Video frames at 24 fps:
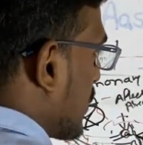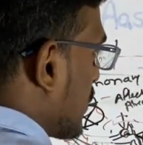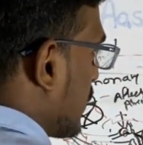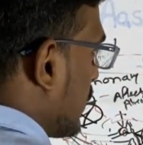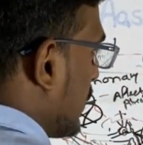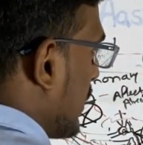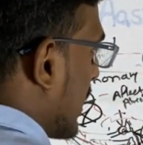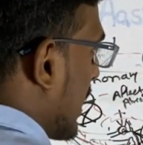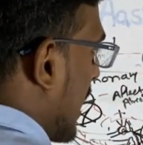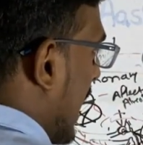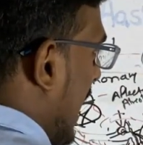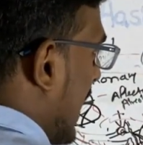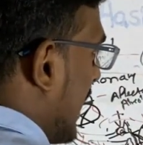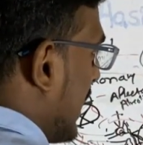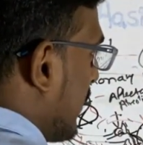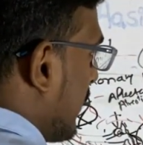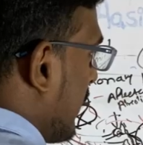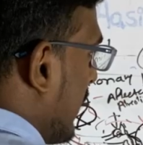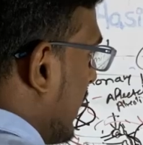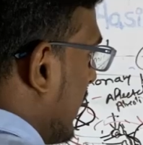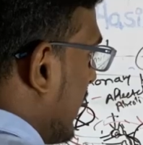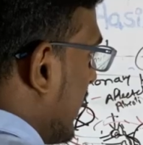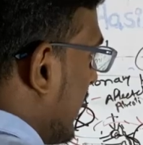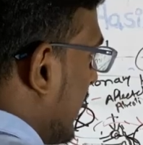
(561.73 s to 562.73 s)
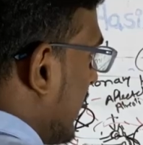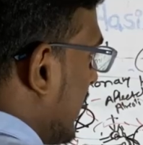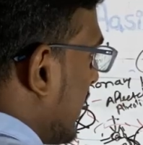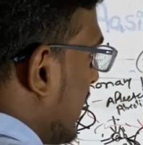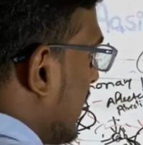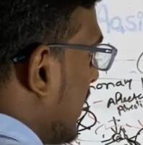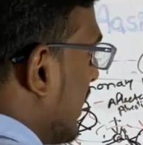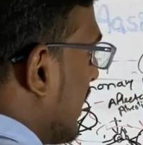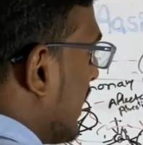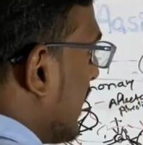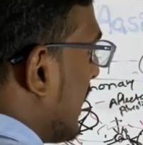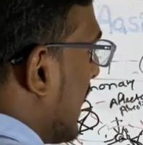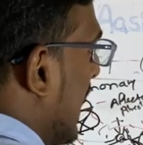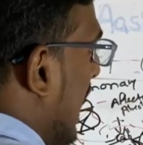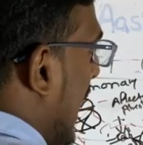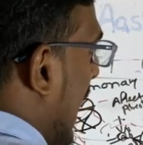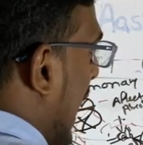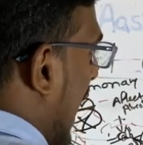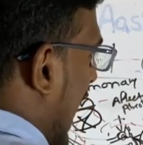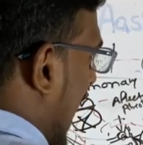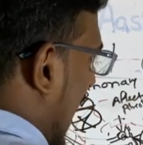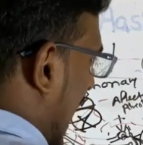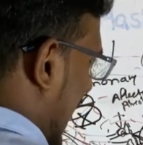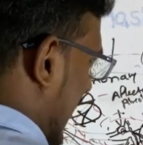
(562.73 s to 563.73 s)
to the right ventricle,
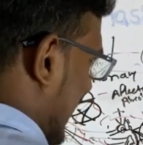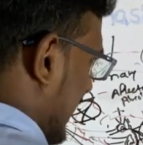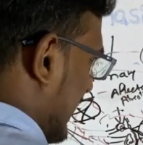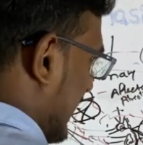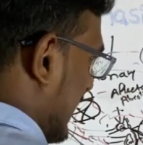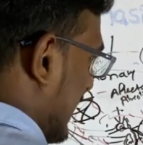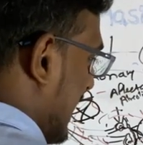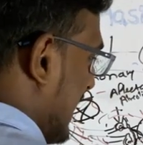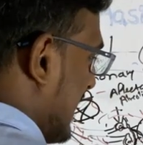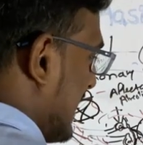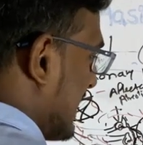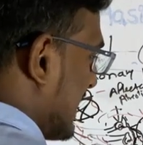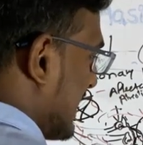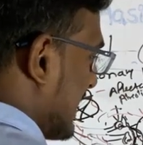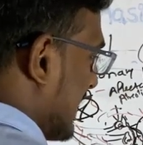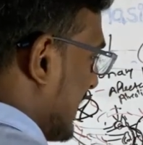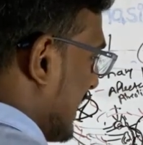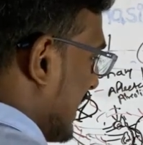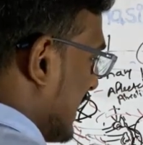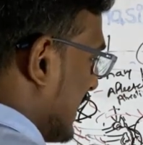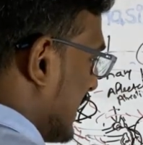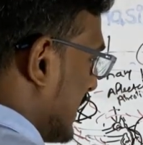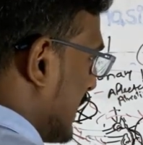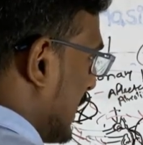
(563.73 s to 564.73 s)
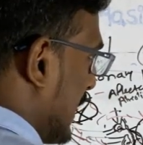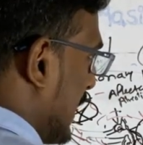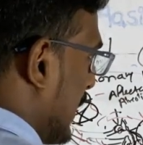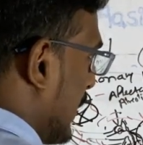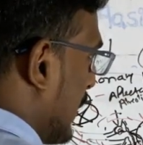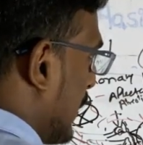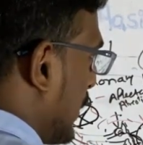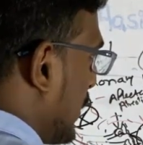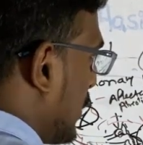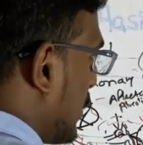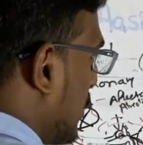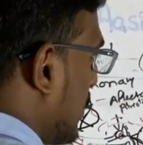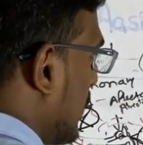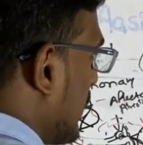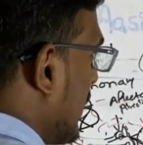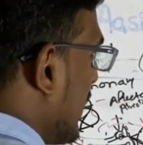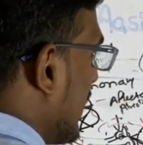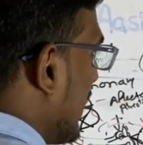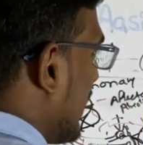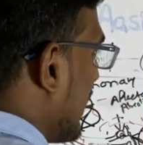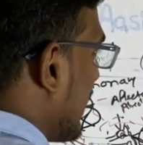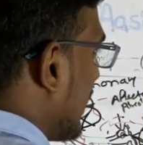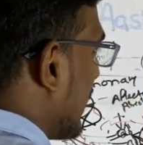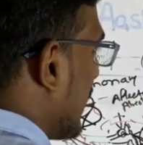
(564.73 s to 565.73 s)
and this CO2
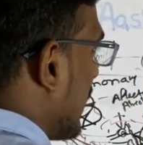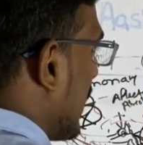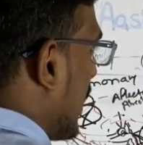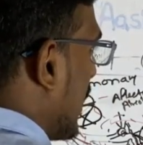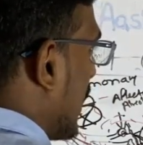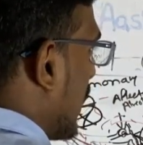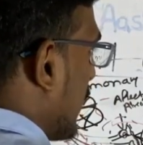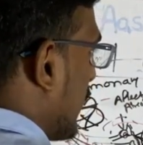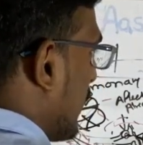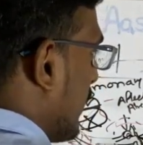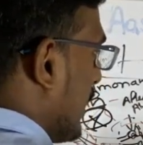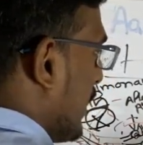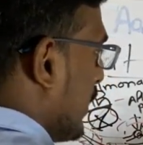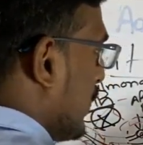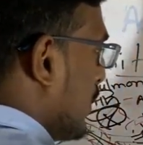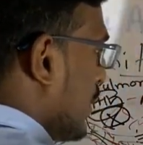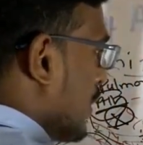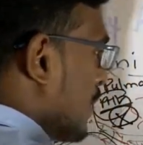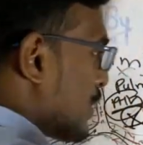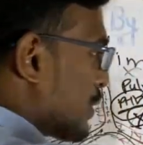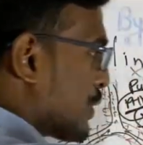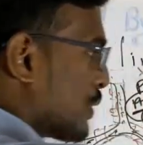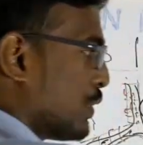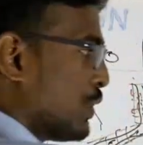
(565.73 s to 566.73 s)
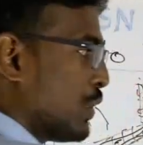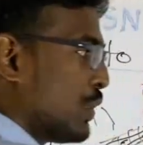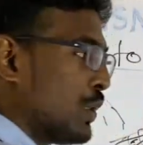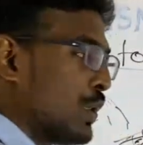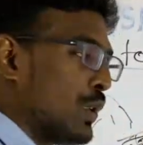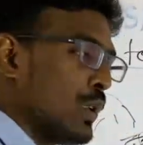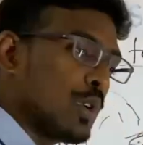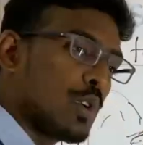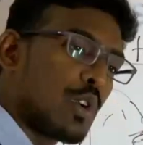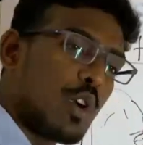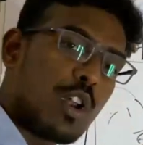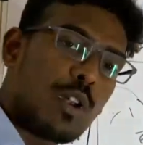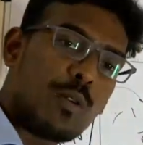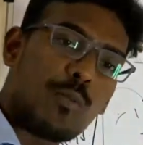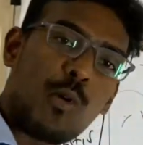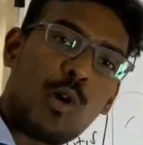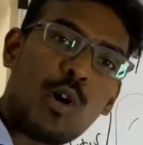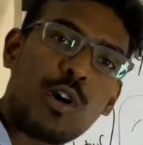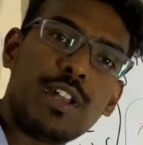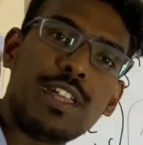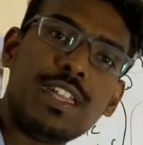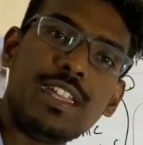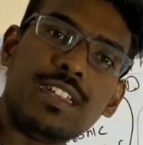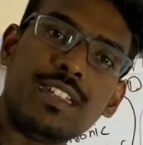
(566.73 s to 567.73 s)
blood will goes to the overall
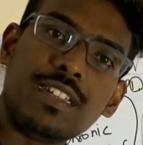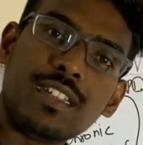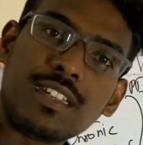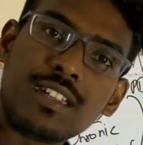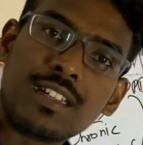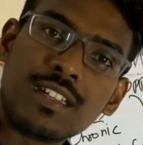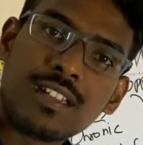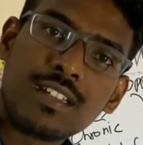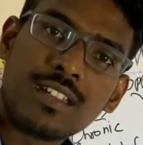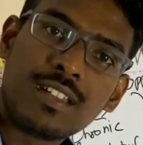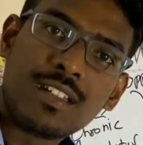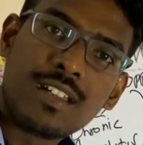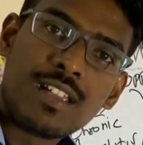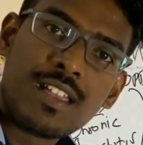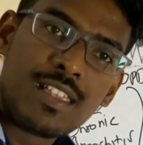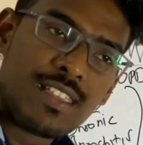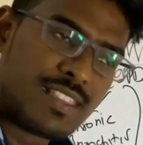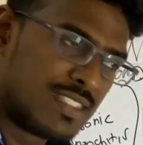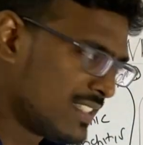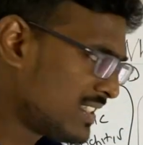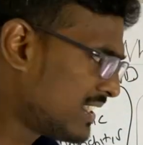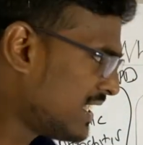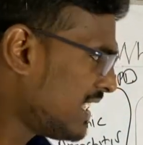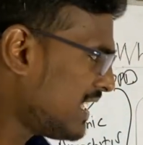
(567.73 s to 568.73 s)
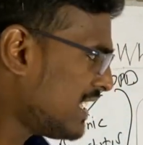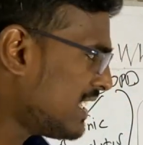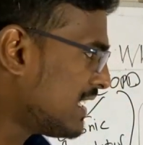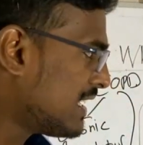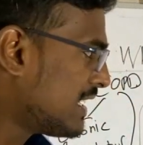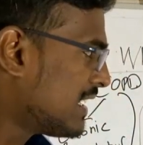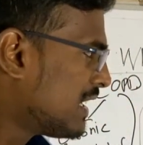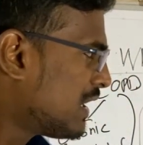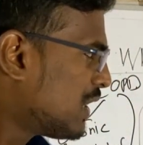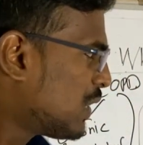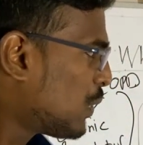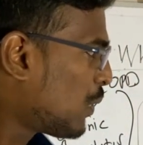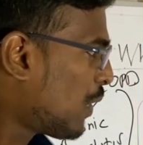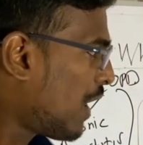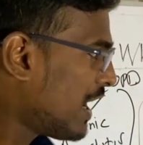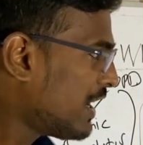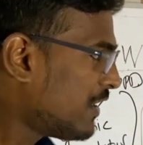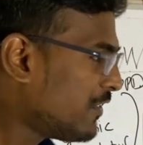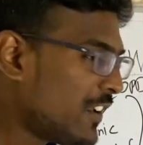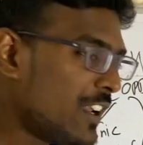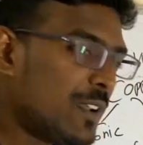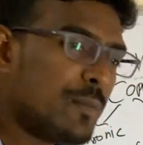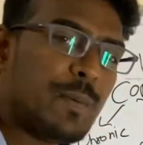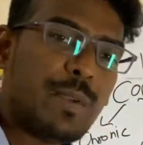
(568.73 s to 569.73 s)
body. See
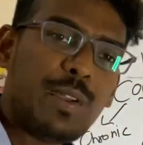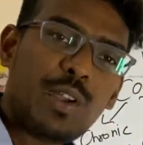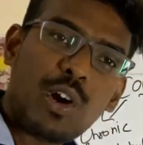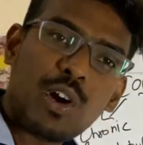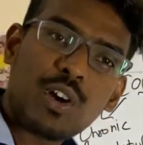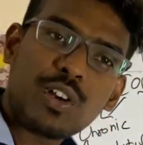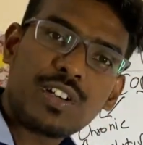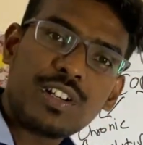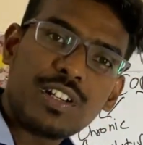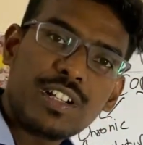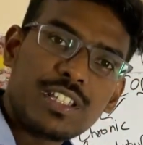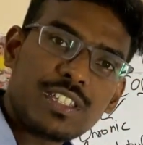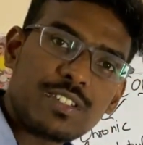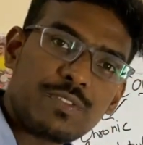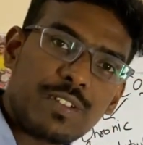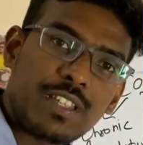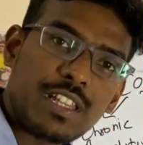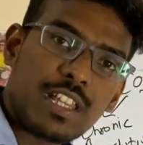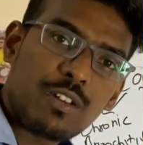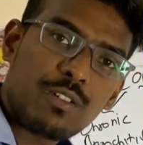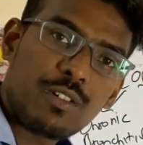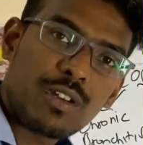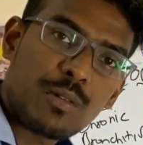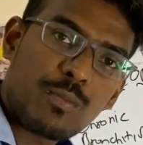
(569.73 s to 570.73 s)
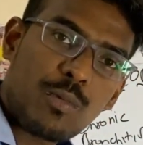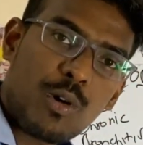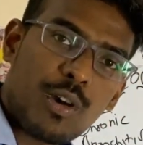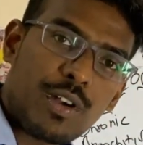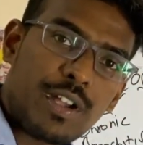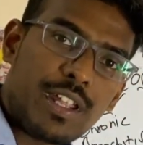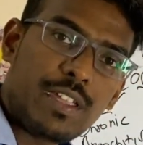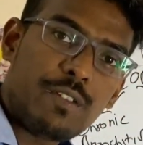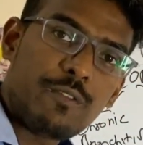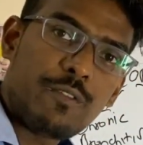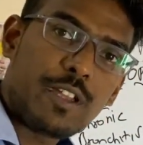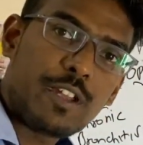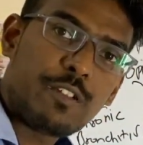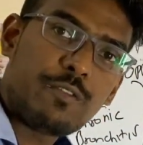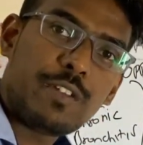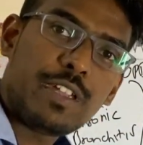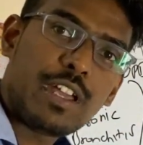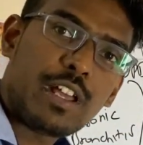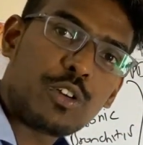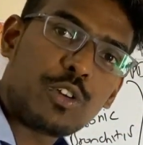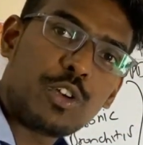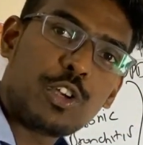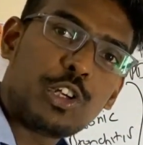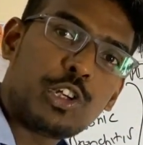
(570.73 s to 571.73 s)
what will be occurs with our body when we
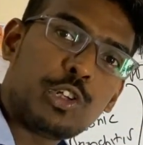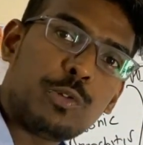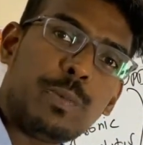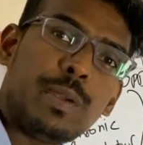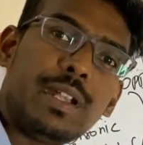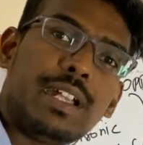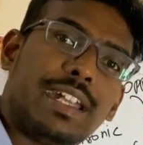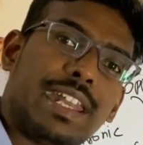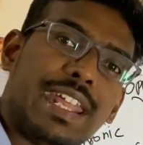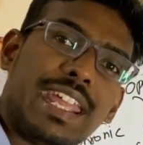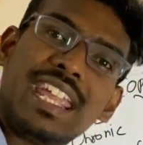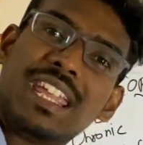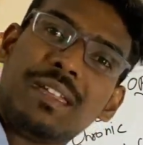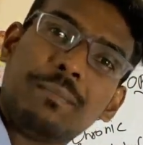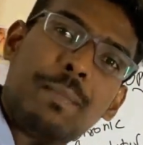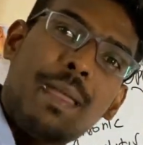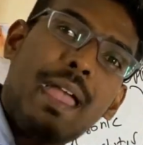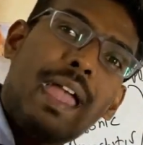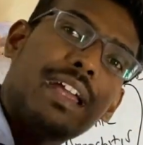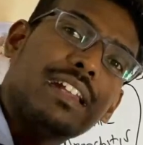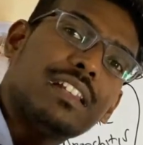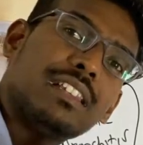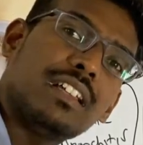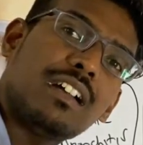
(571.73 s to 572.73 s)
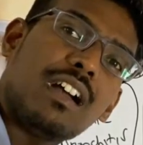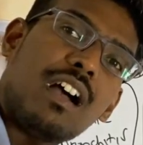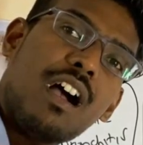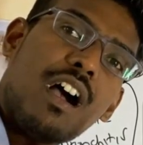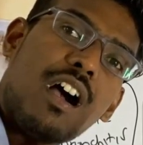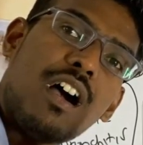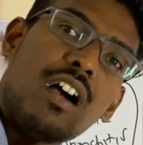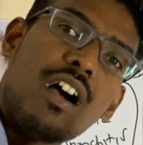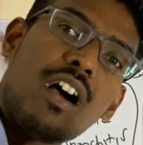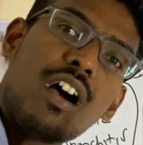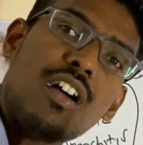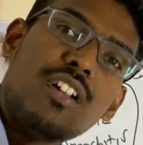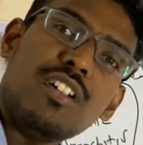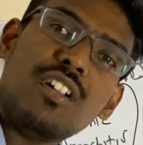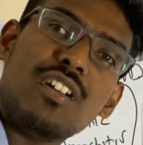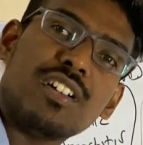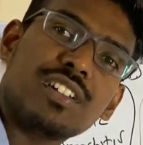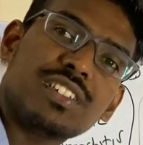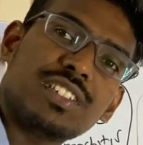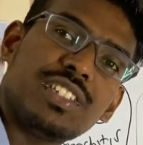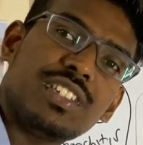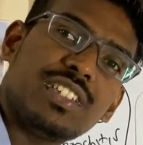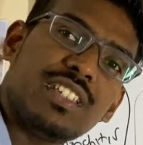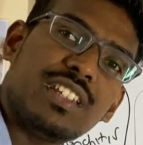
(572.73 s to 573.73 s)
are going to be take back the
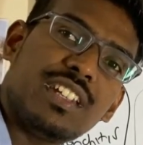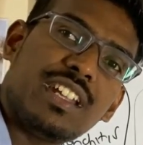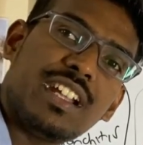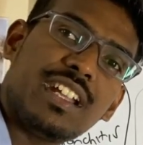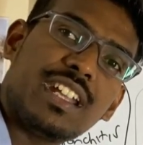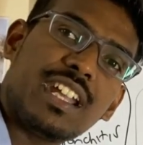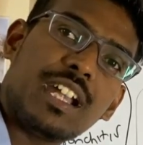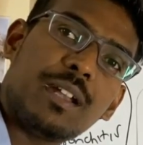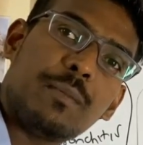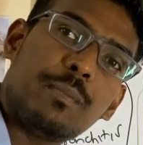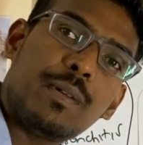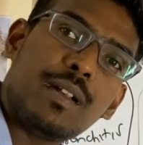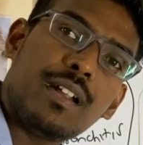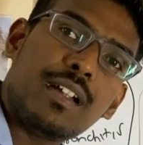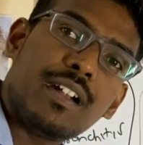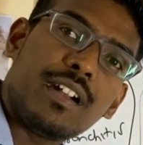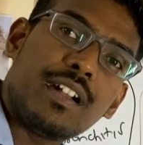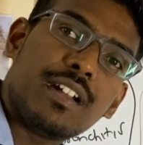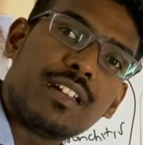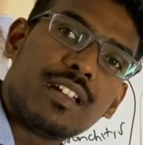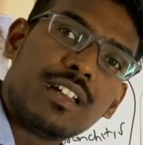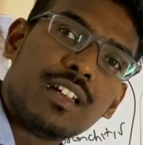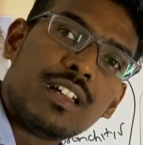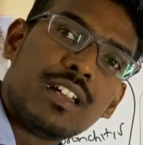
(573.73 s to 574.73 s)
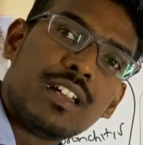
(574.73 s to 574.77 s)
unoxygenated blood.